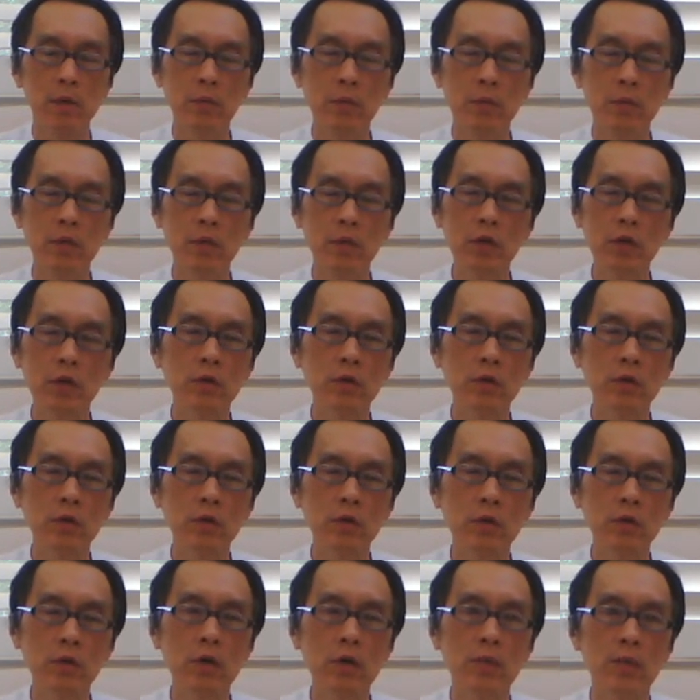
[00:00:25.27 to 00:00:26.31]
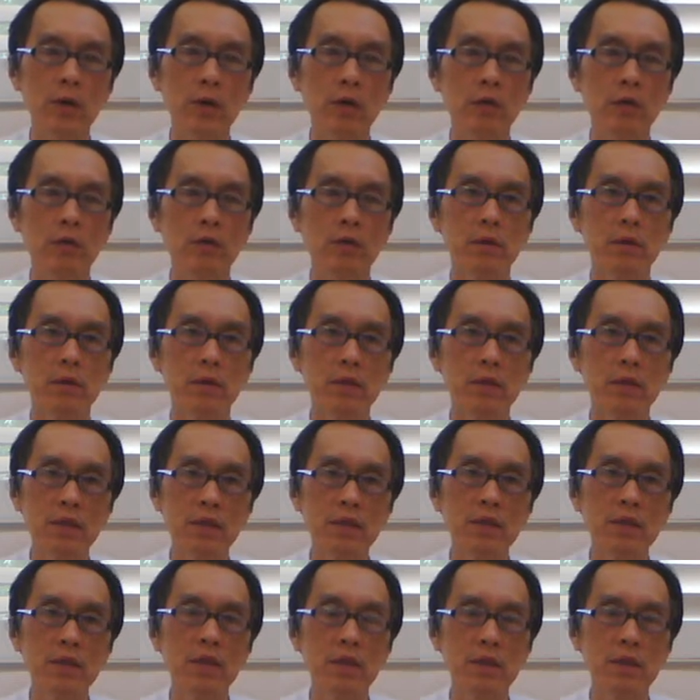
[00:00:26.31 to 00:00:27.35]
we don't talk about
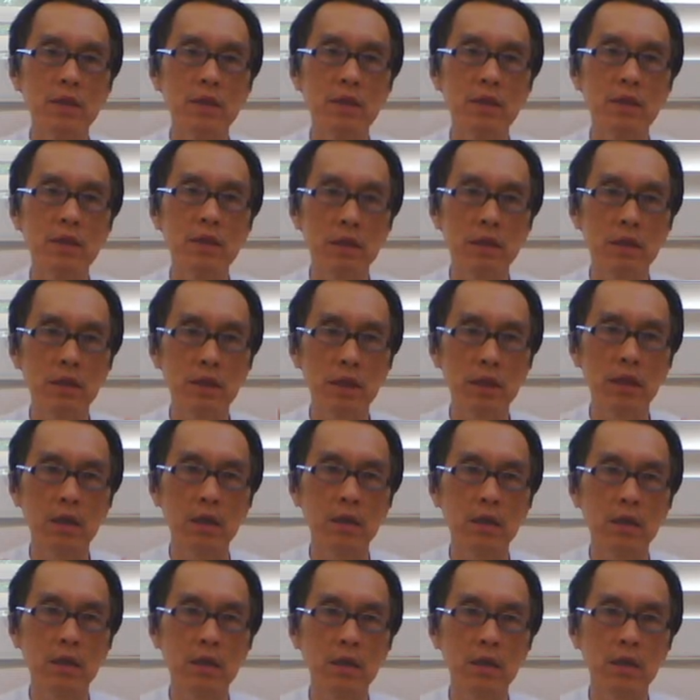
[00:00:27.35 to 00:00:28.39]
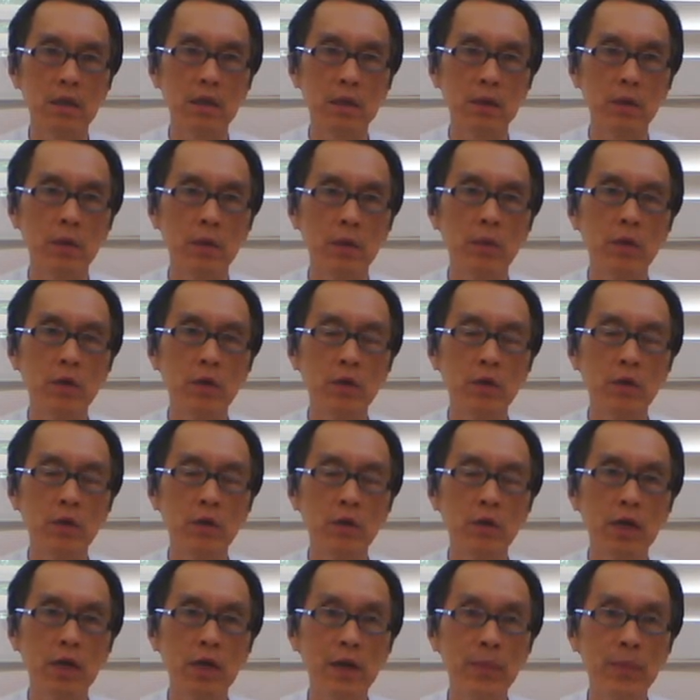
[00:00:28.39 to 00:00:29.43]
these days in our modern
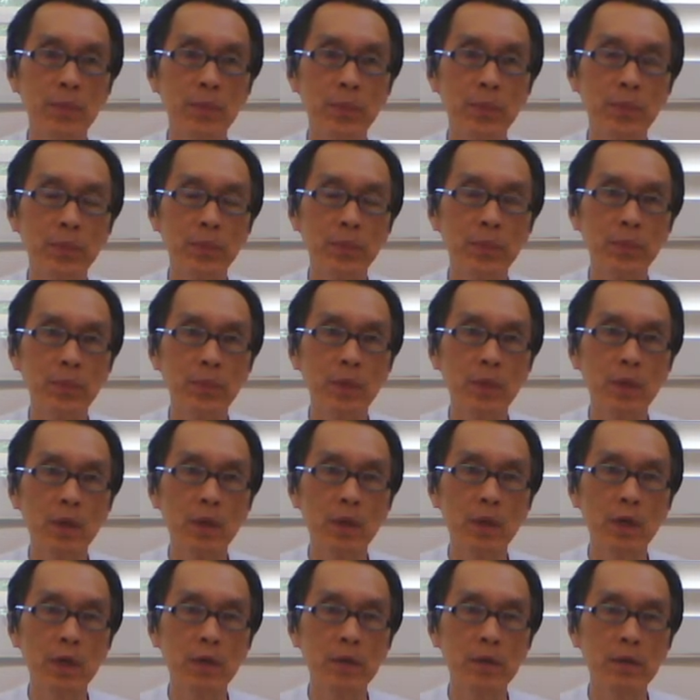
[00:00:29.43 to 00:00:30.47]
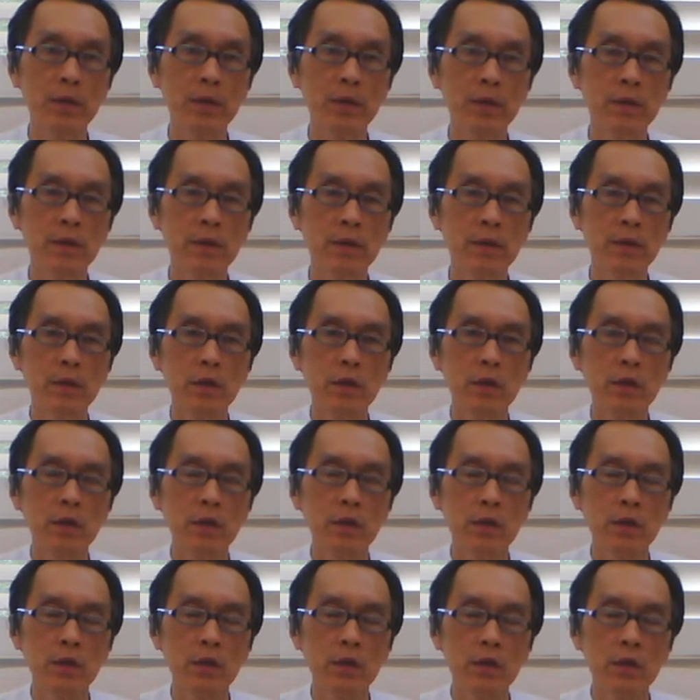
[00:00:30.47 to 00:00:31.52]
time. Okay,
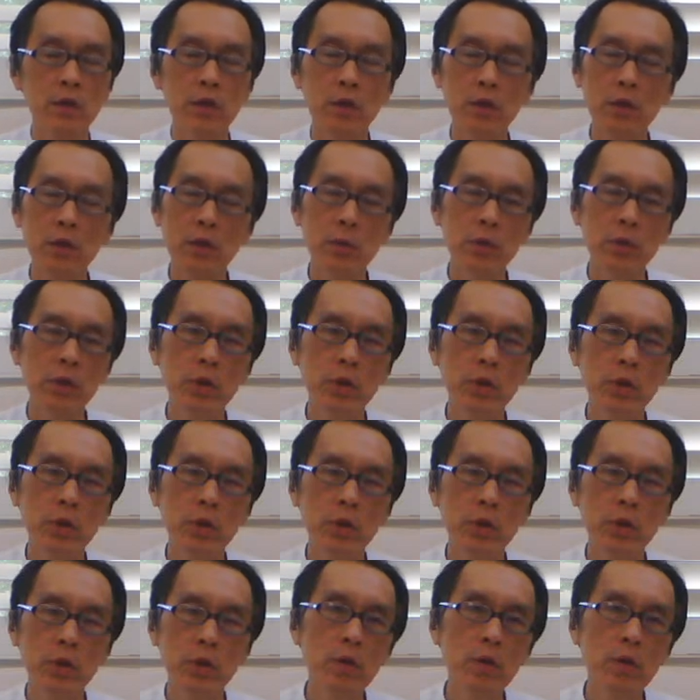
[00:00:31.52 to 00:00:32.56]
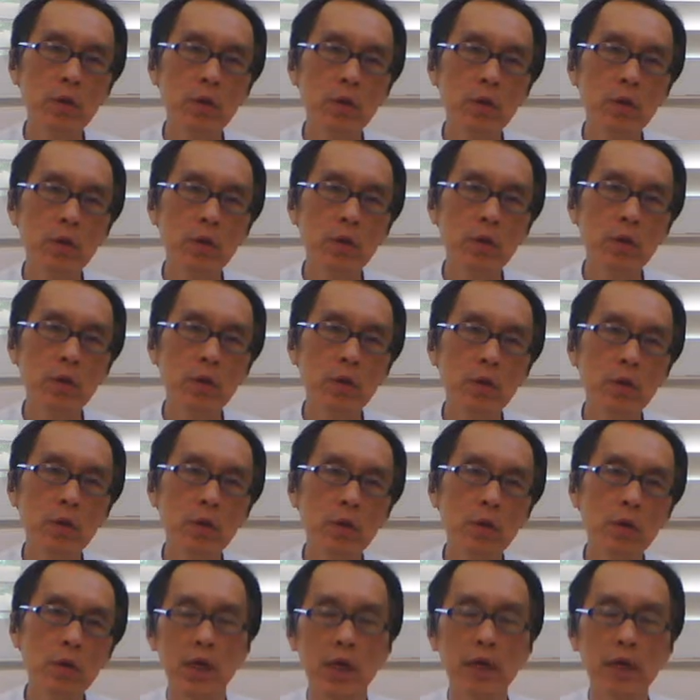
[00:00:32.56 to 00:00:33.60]
so if we go back to history,
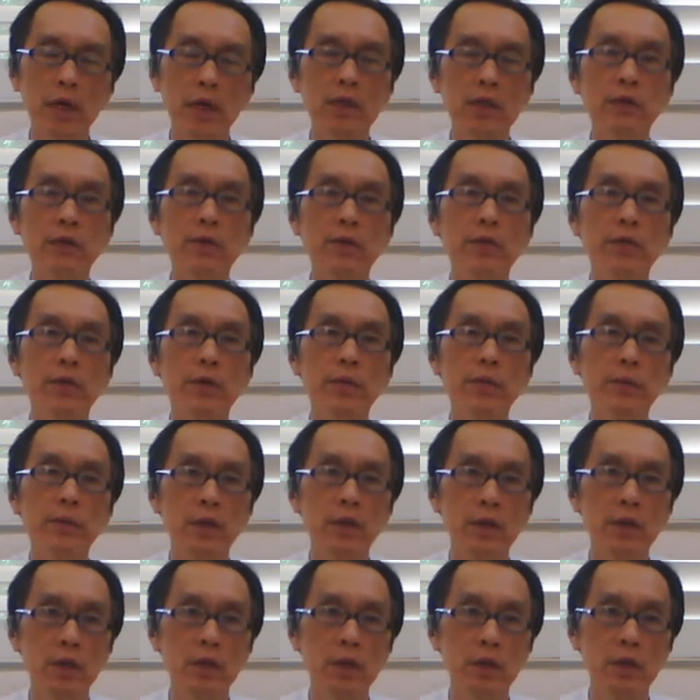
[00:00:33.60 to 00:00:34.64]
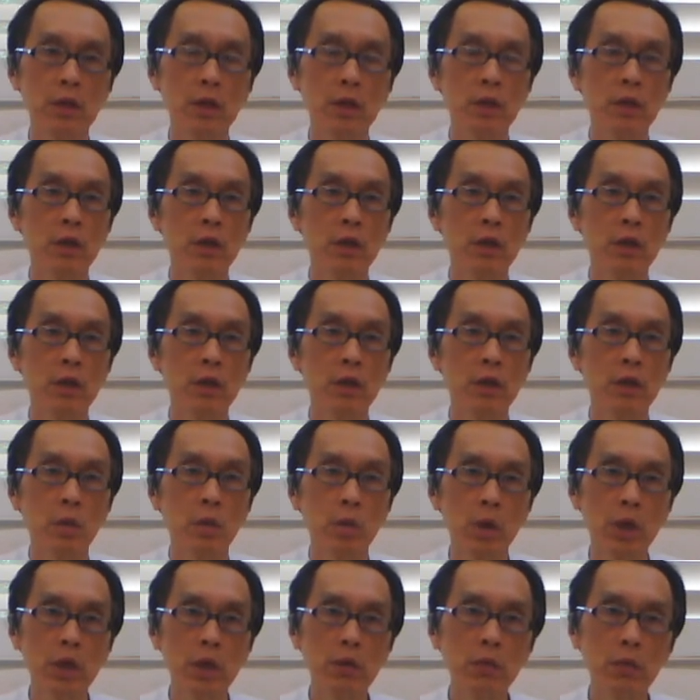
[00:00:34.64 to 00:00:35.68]
1850.
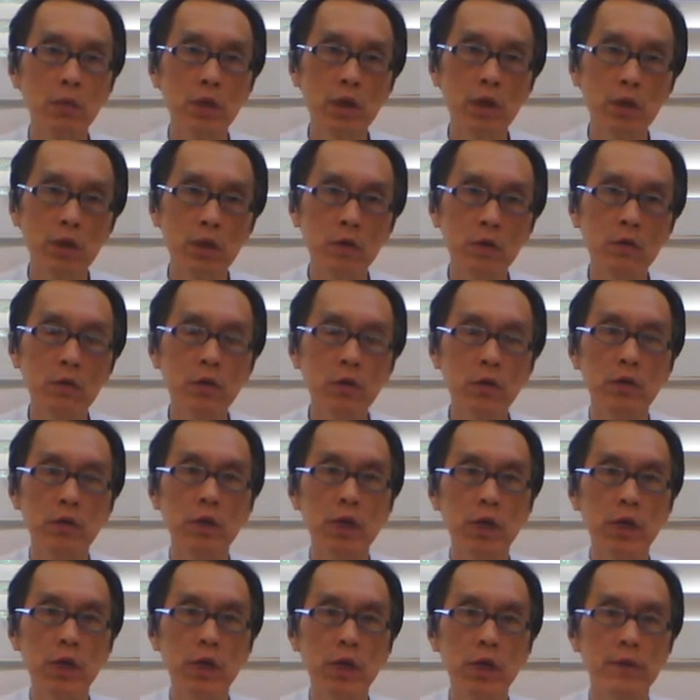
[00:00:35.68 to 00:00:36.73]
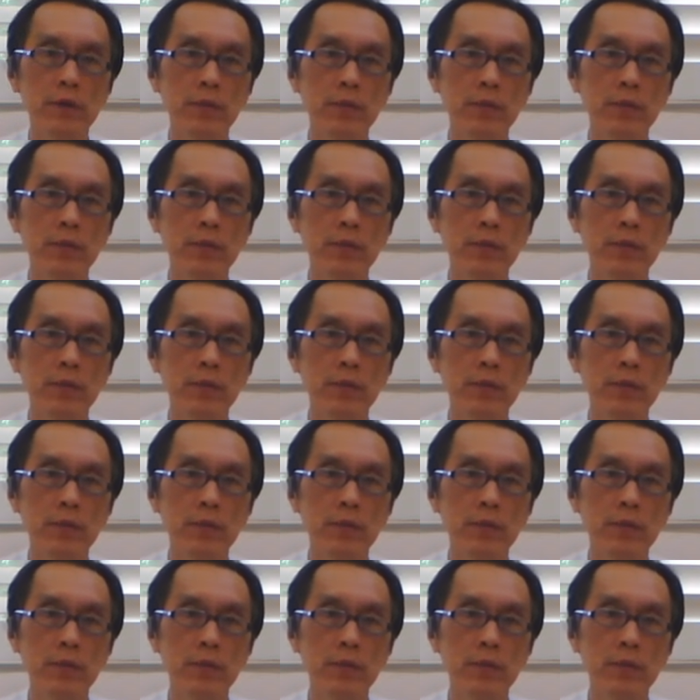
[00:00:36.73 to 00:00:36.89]
What we know today,